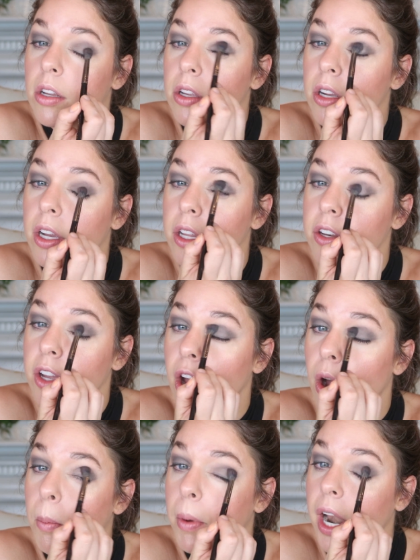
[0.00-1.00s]
you're good to
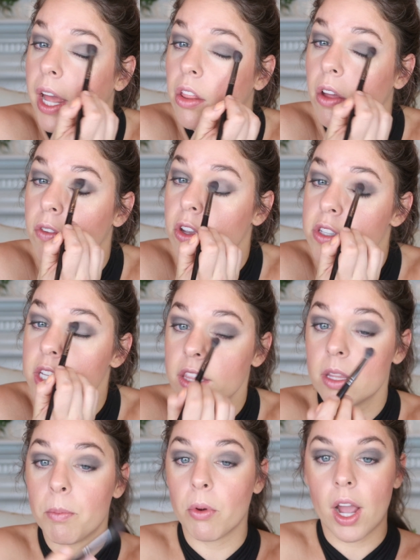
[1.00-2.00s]
go. But I love using
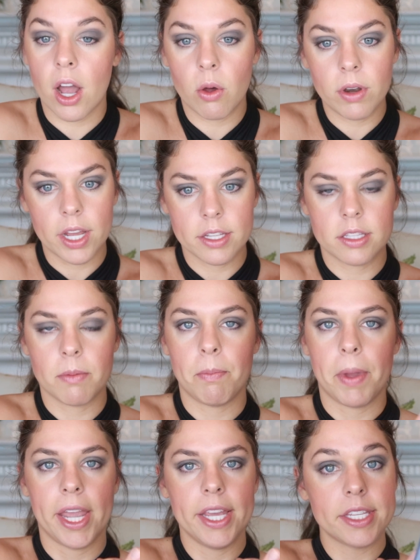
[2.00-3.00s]
the brown as the
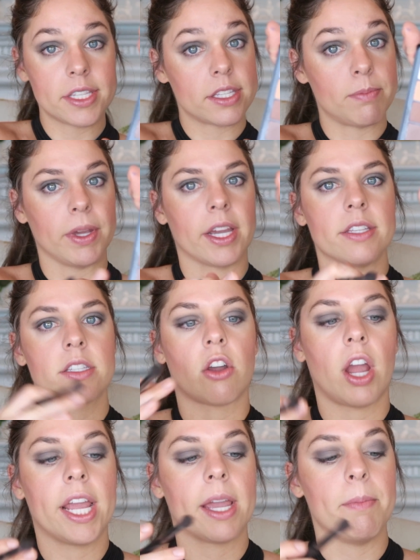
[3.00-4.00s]
base because
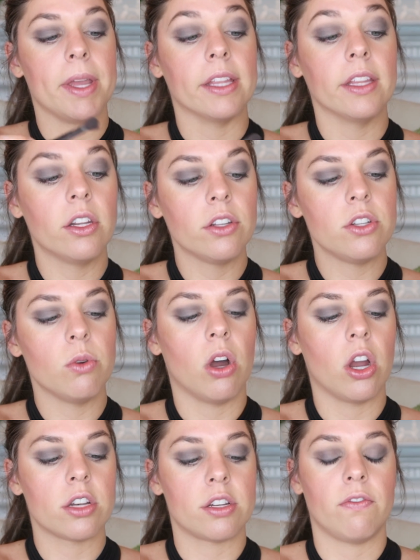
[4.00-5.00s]
gray can be a little too
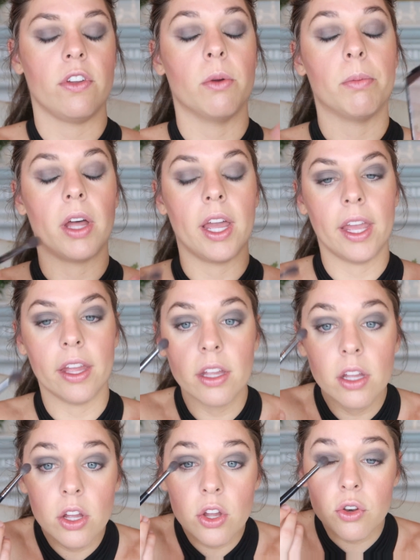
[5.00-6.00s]
harsh if you apply
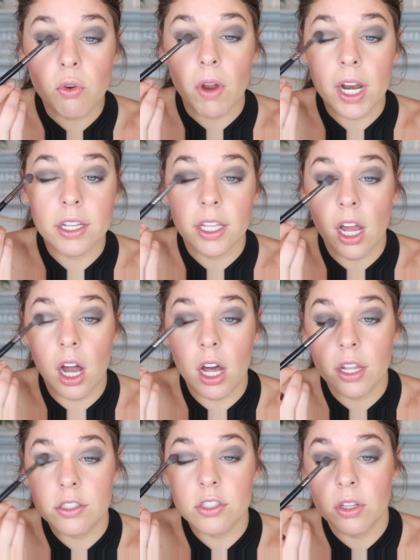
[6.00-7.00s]
it directly
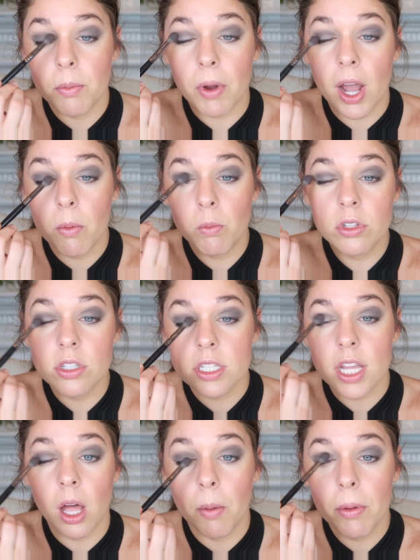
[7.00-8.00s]
on. So the brown will
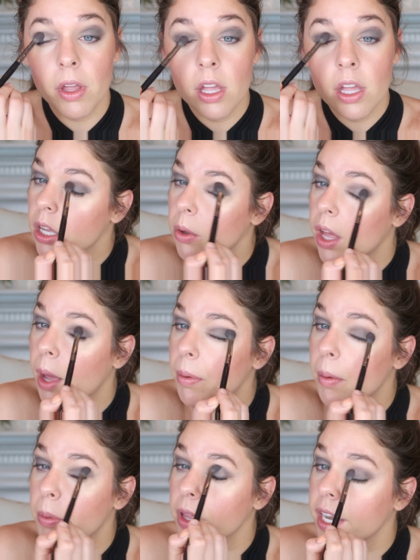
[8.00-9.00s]
just help, it'll help
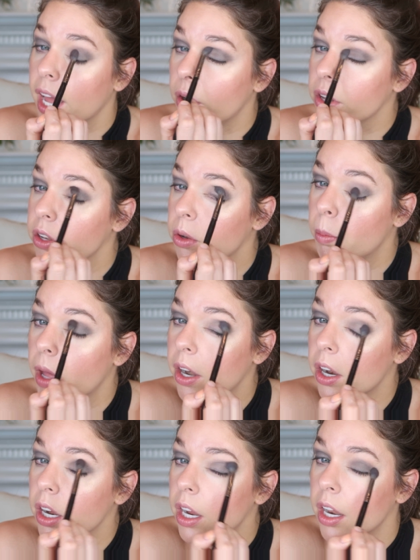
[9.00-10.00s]
it blend out a little
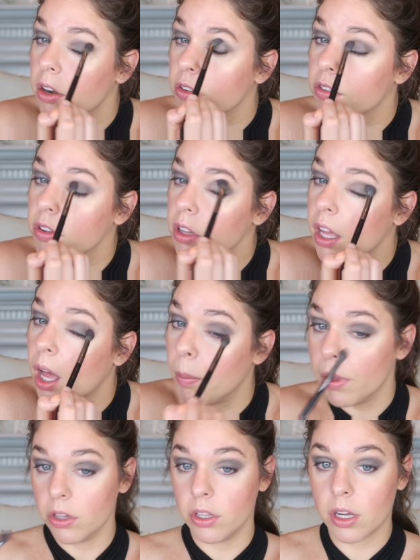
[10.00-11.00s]
better and just
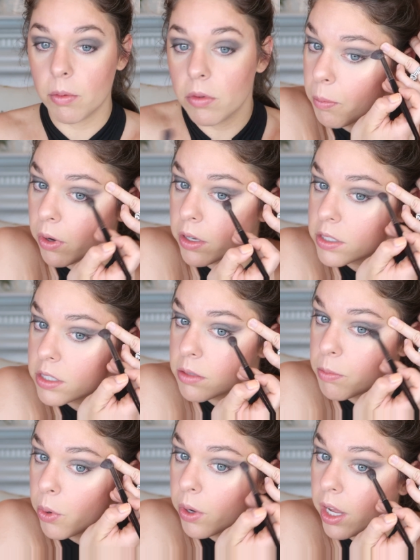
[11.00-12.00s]
help it look more
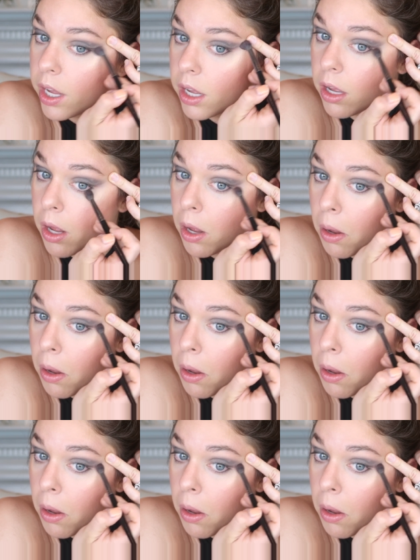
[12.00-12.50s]
smoky.